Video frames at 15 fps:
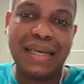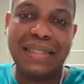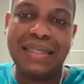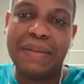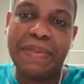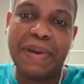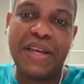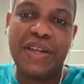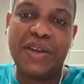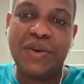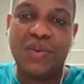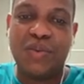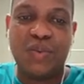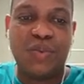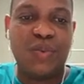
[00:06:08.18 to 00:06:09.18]
depending on
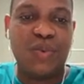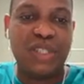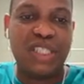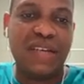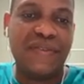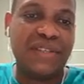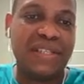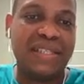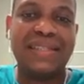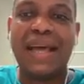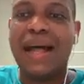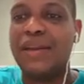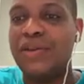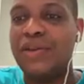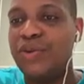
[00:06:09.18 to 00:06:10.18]
whichever
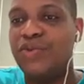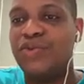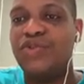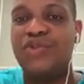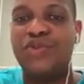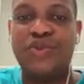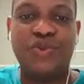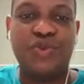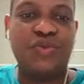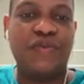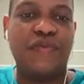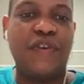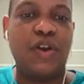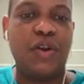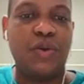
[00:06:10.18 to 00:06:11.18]
style you choose to
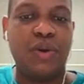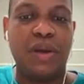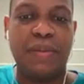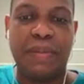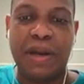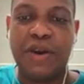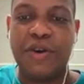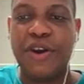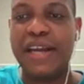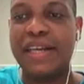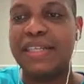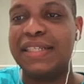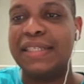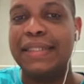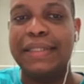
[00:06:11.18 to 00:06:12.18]
follow. Am I correct?
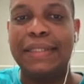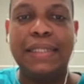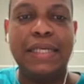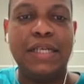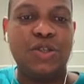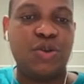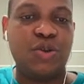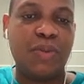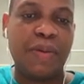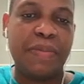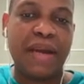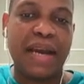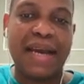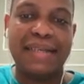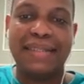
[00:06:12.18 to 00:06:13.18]
So remember
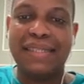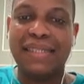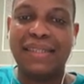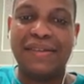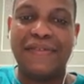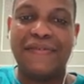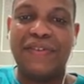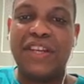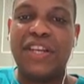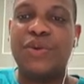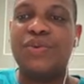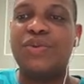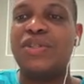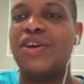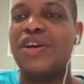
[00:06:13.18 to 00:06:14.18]
guys, these are
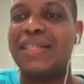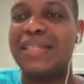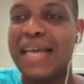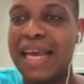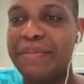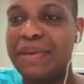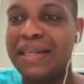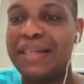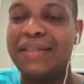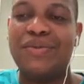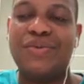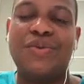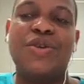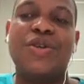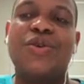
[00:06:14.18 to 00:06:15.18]
videos that are timeless, so
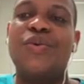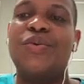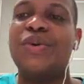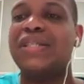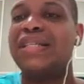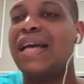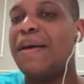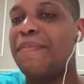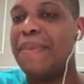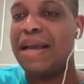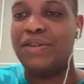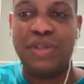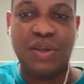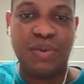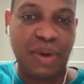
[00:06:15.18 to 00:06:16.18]
you can always come back
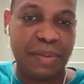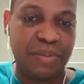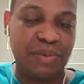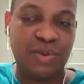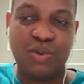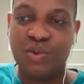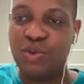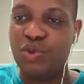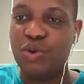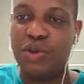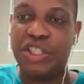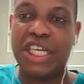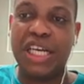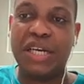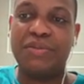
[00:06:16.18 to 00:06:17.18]
to the web to
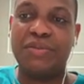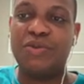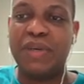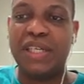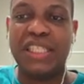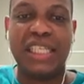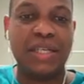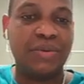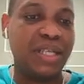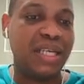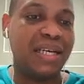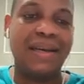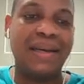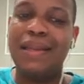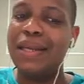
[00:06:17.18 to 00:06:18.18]
my channel
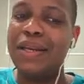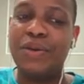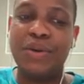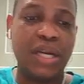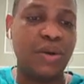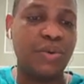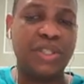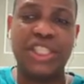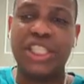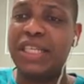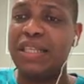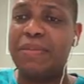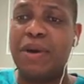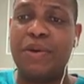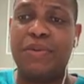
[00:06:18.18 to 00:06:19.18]
here, and then you can always check
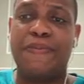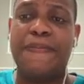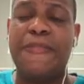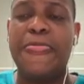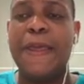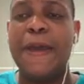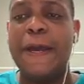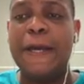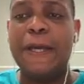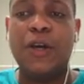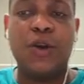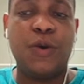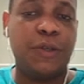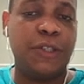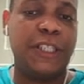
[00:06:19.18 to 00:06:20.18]
them out. You can
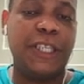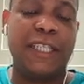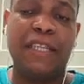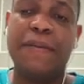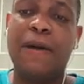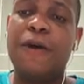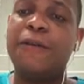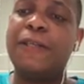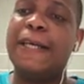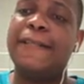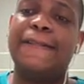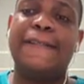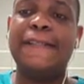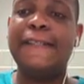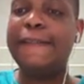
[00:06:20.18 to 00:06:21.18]
always check them out and
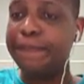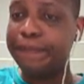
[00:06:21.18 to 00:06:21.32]
see